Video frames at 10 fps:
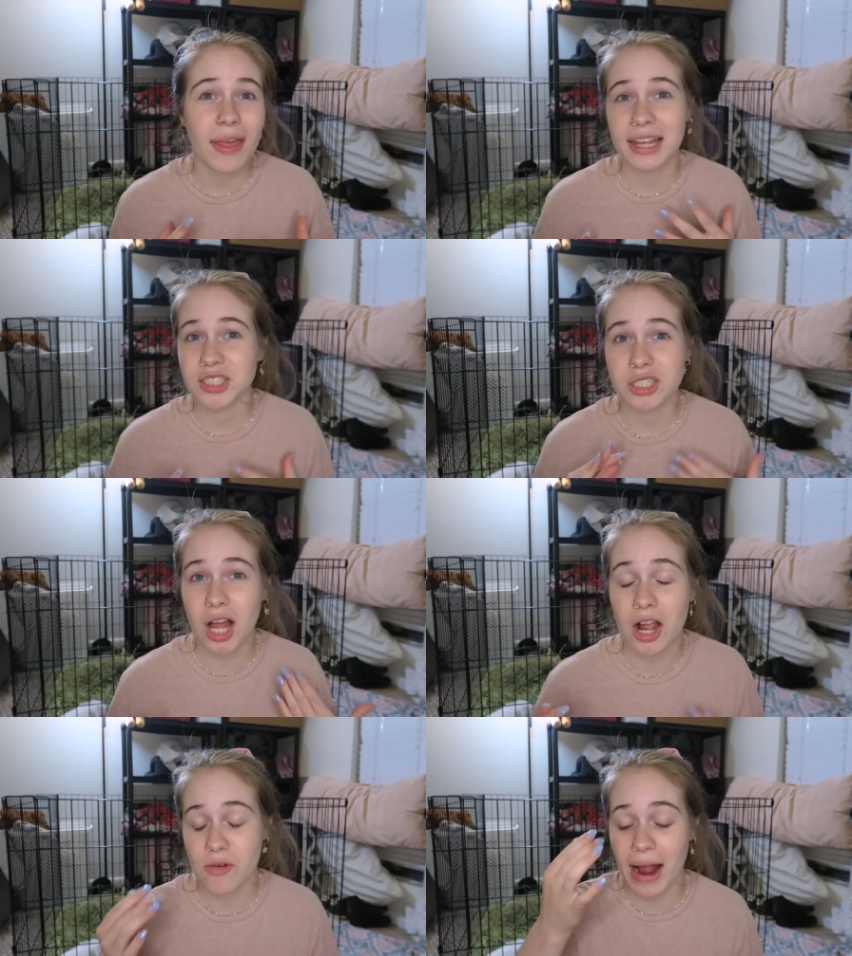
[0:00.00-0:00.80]
Like it's just
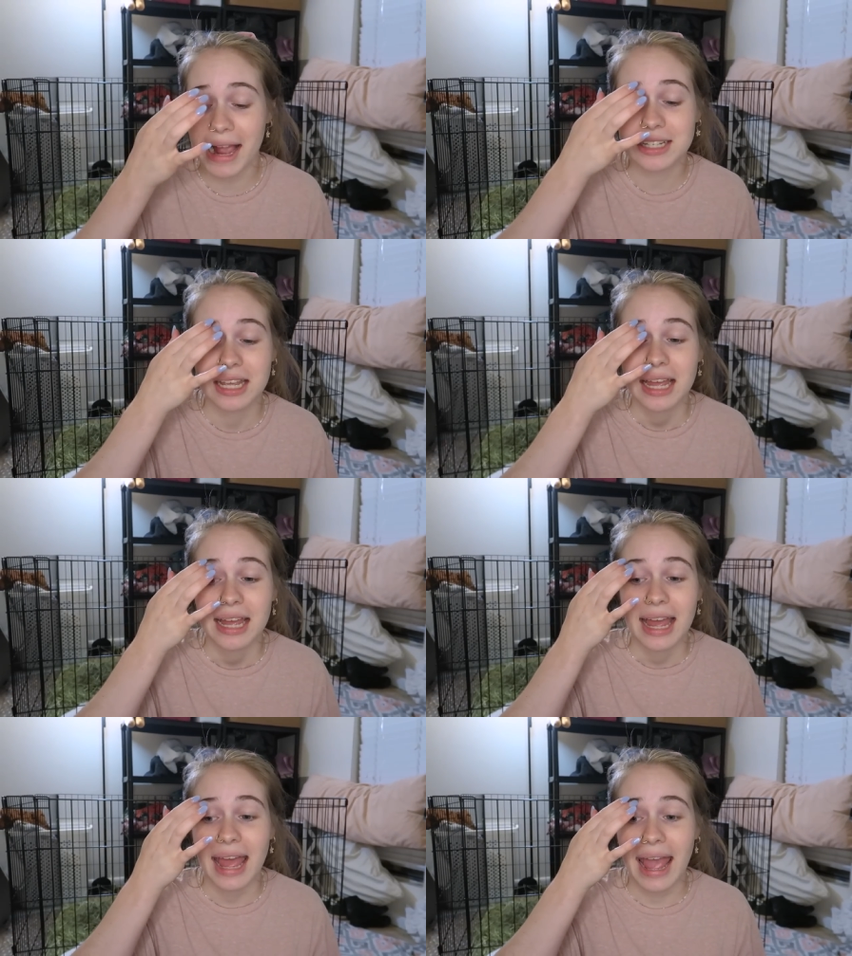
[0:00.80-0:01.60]
not correct.
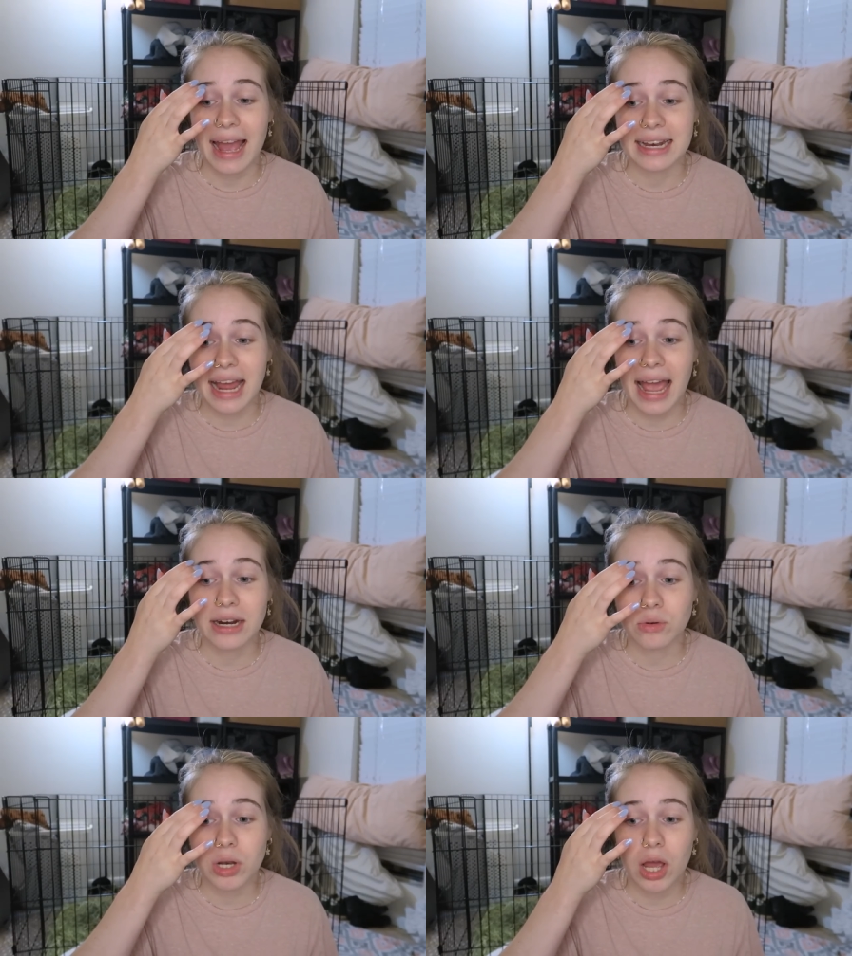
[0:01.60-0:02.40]
And I
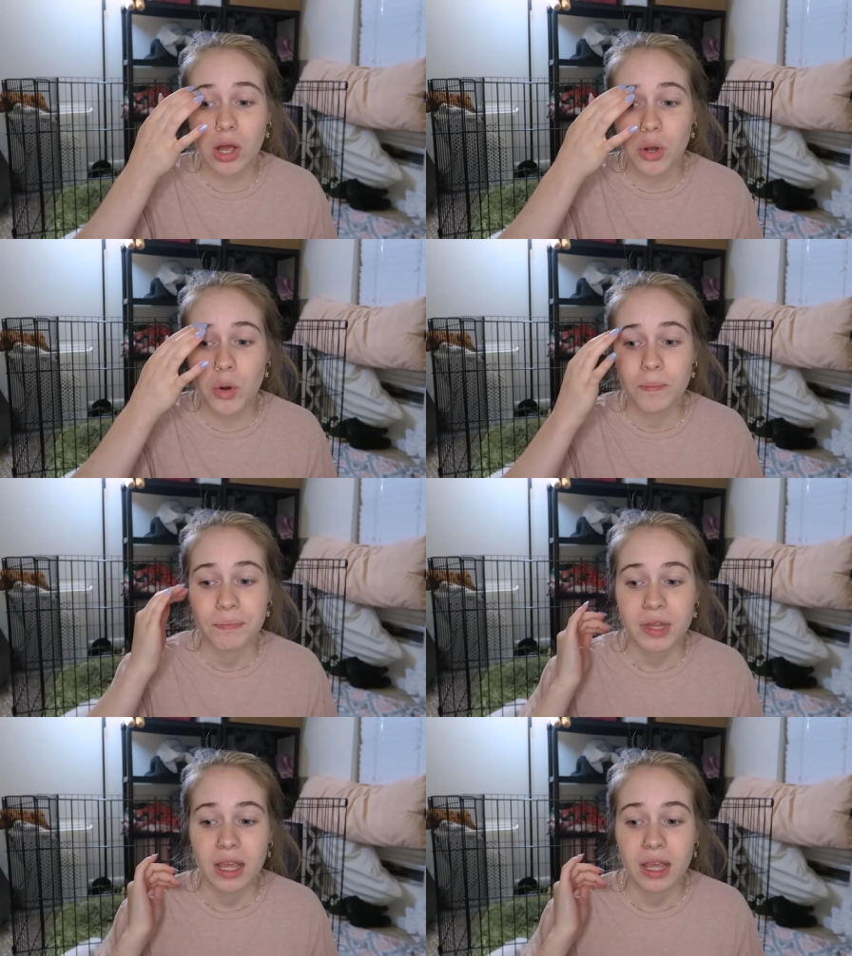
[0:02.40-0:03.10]
don't know